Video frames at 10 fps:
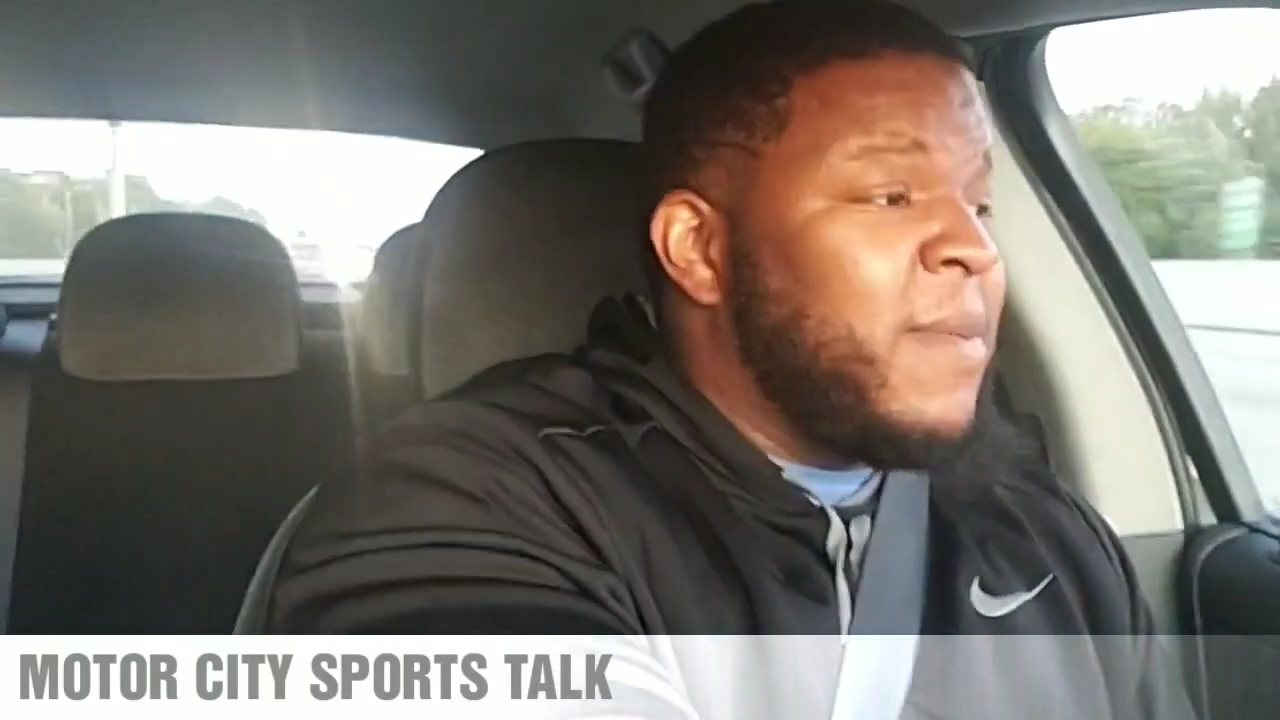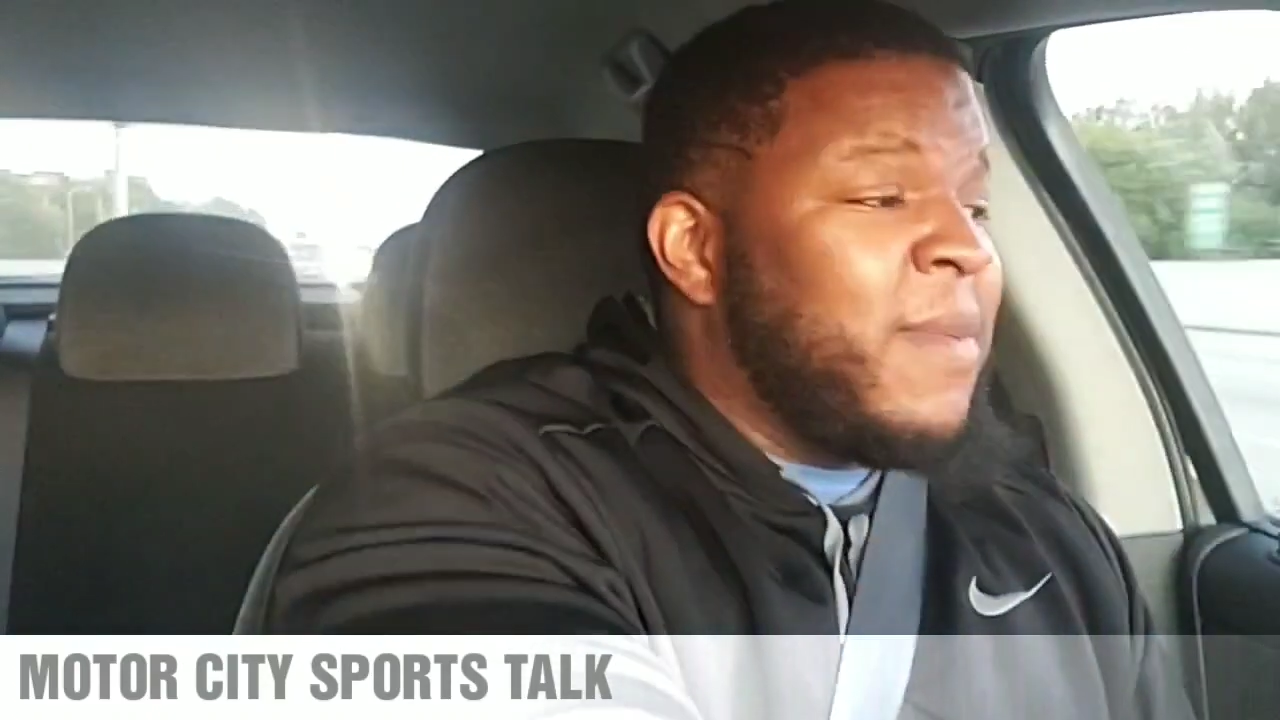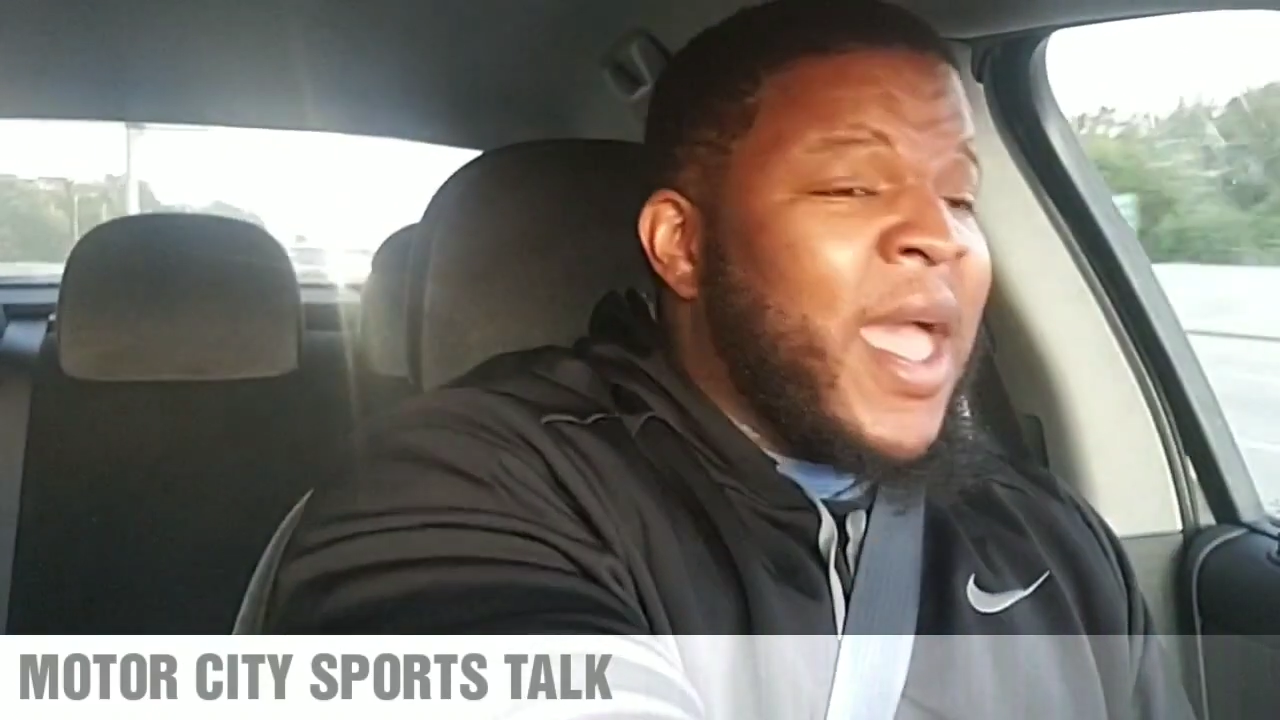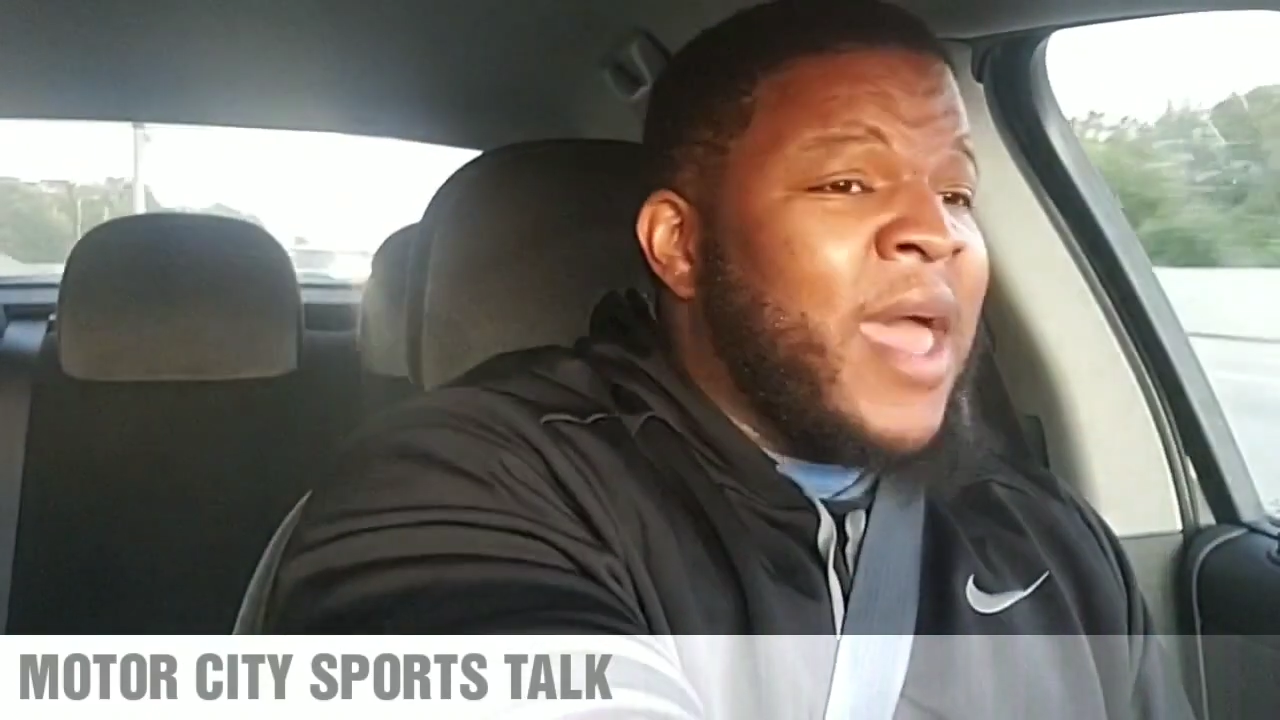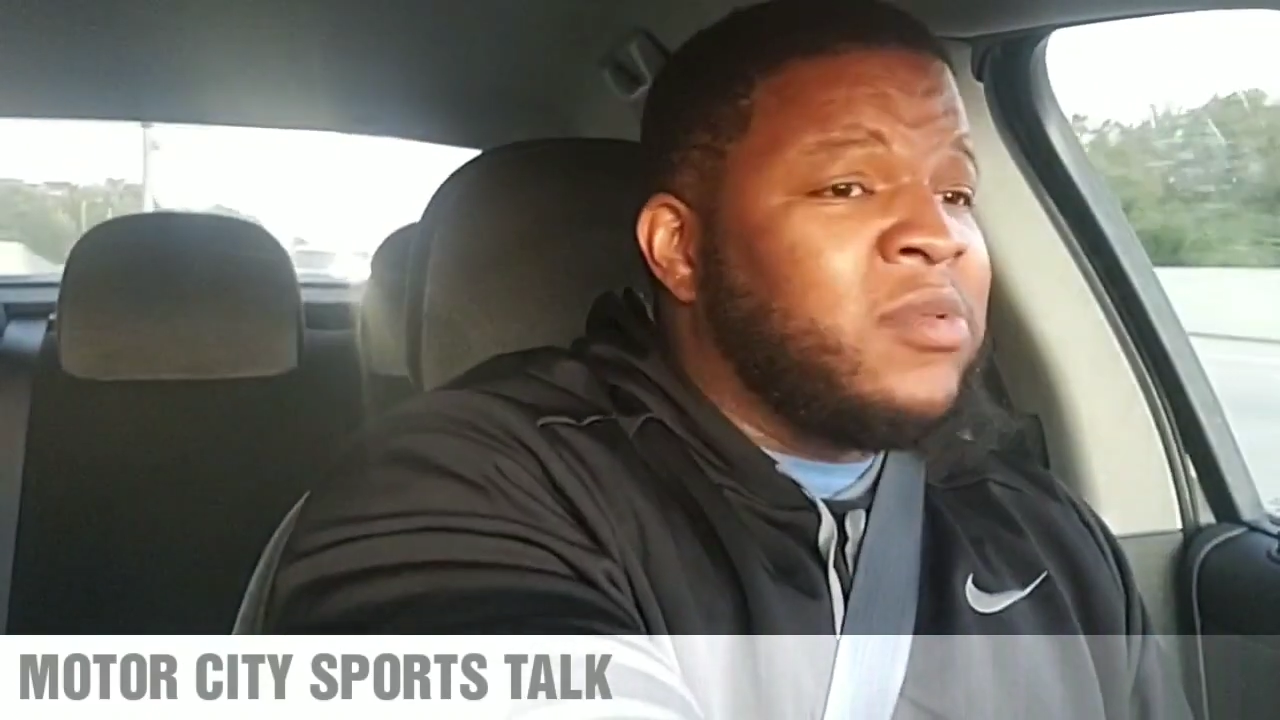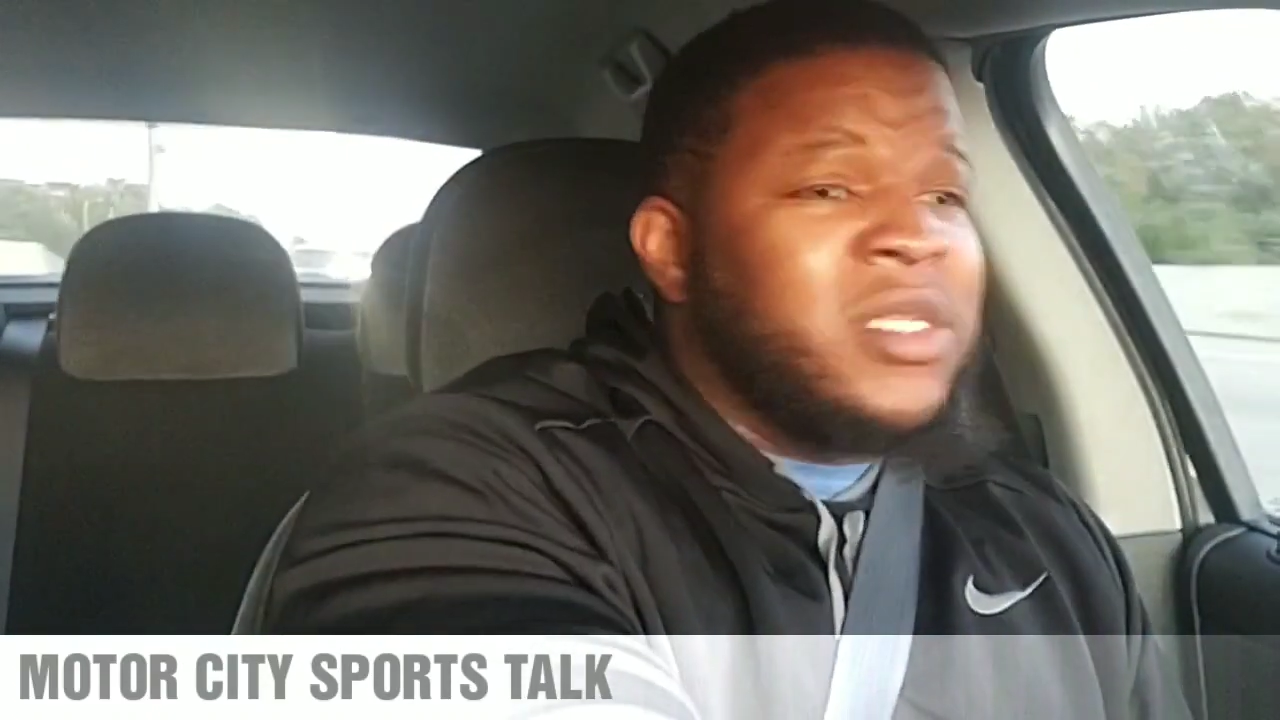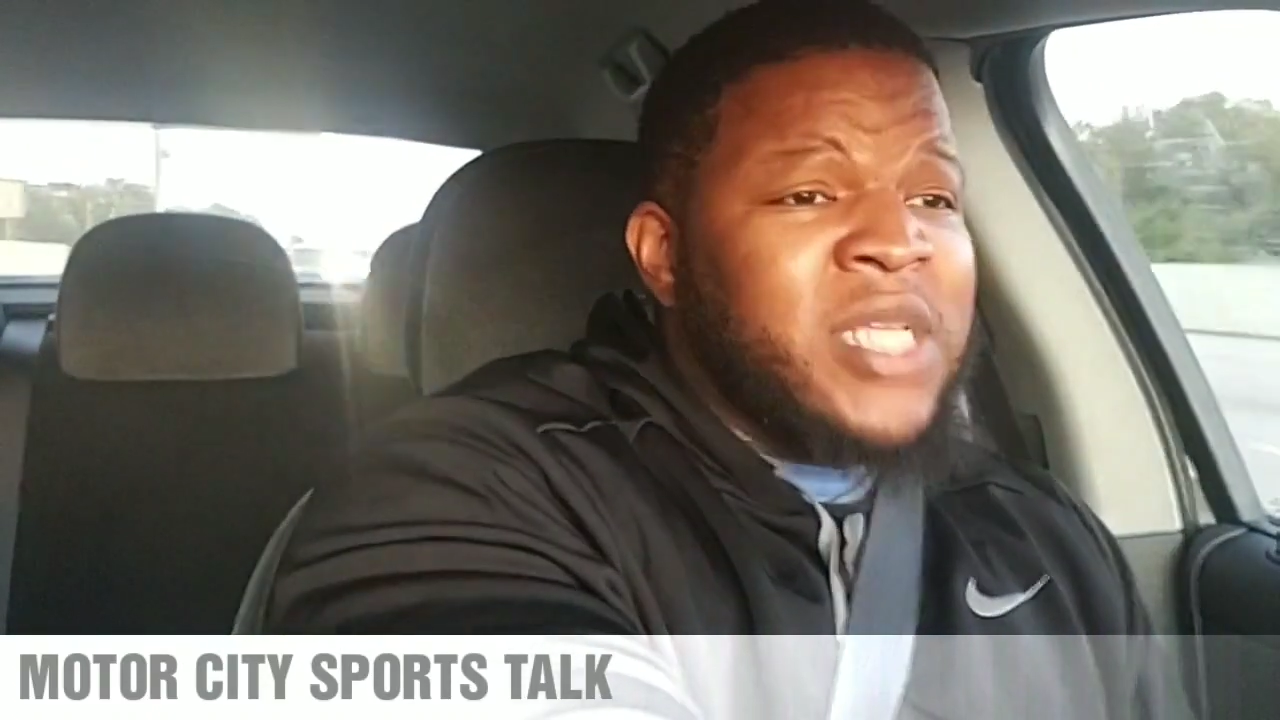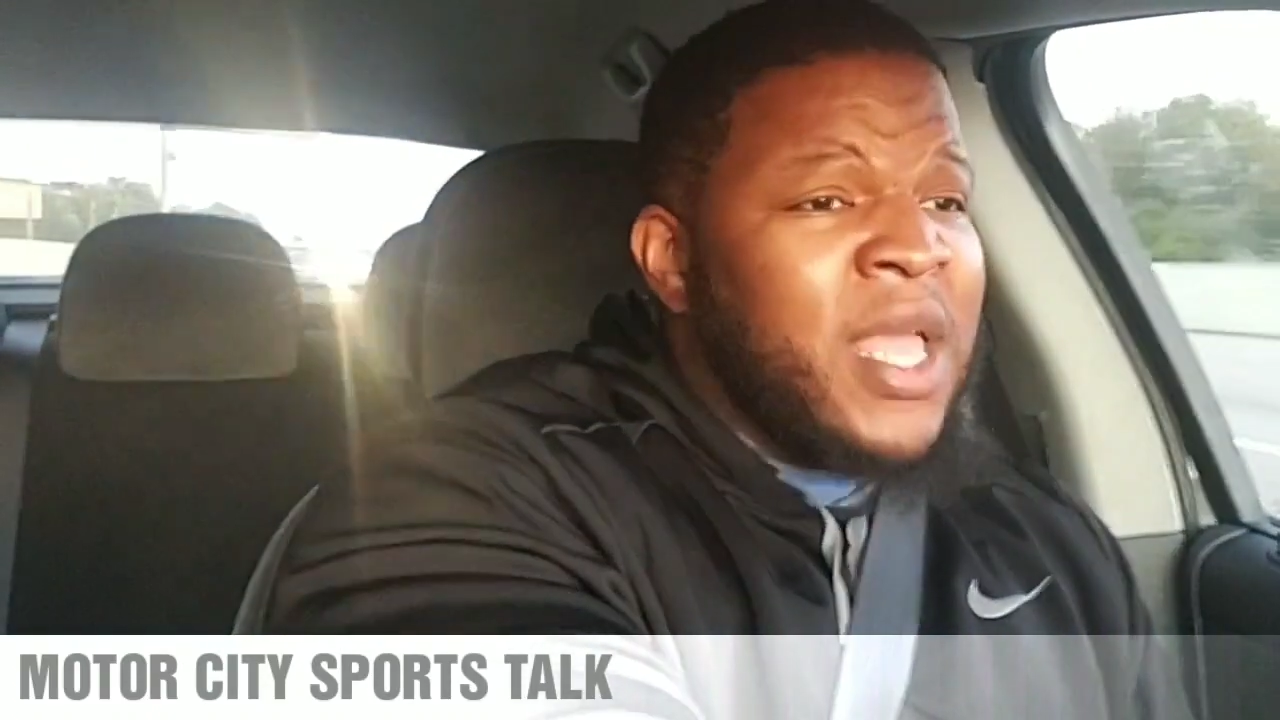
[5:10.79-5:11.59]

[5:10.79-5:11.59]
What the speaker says: Him and Adams the